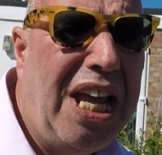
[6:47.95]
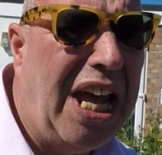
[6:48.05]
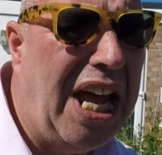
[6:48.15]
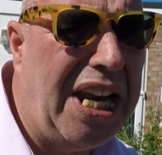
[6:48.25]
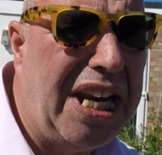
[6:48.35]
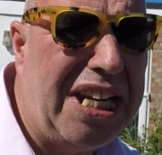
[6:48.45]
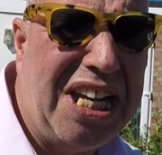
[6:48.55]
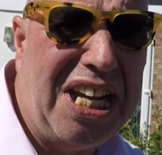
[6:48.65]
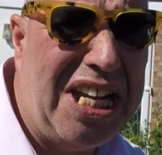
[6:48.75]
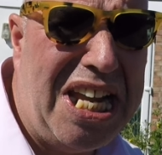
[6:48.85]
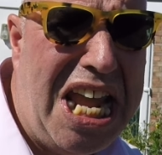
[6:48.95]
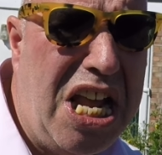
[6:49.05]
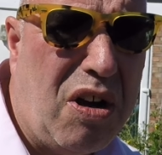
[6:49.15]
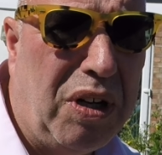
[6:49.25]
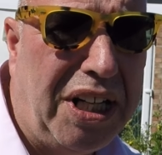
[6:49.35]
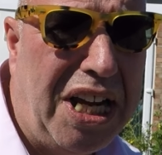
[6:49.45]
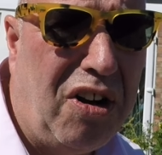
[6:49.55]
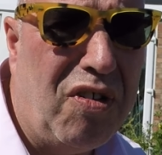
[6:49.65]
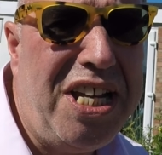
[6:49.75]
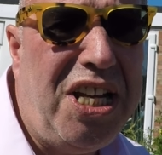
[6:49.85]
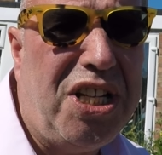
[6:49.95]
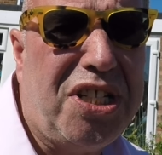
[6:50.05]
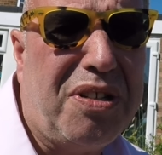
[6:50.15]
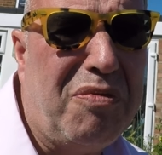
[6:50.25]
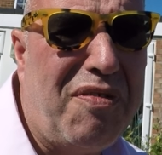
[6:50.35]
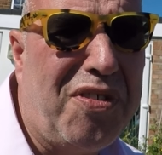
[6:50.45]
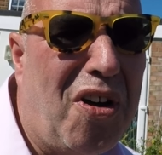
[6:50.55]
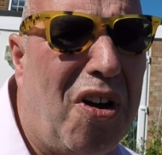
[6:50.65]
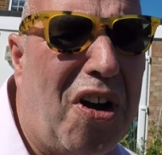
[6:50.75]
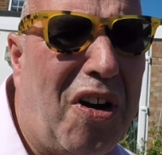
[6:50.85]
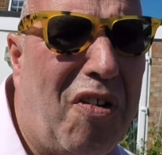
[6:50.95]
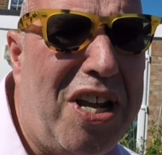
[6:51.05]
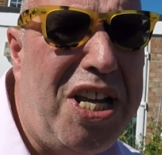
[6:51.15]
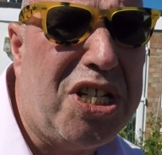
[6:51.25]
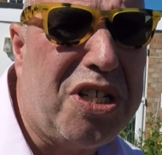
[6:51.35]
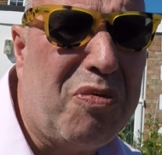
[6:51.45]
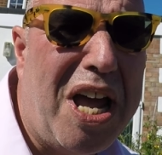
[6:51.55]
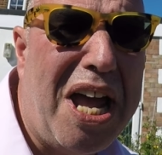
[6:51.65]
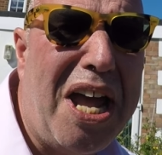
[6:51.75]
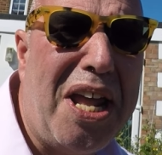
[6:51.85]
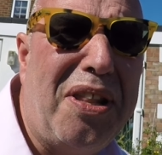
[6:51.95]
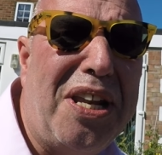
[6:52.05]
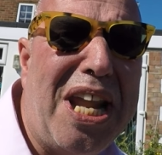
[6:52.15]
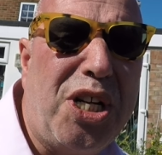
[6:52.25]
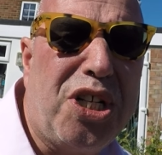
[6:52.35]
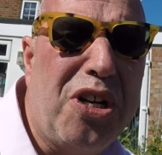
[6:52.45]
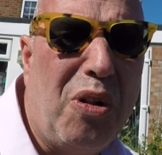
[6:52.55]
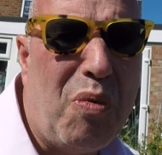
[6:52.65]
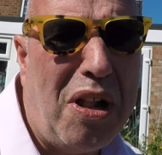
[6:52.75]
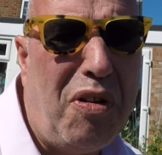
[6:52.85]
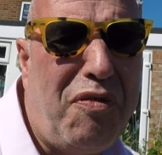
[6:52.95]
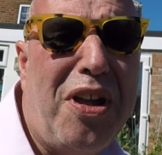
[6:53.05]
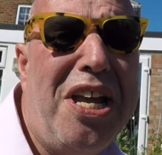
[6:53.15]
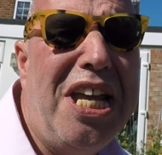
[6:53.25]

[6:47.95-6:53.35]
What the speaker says: And equally Greece, we've got Greece where the national wealth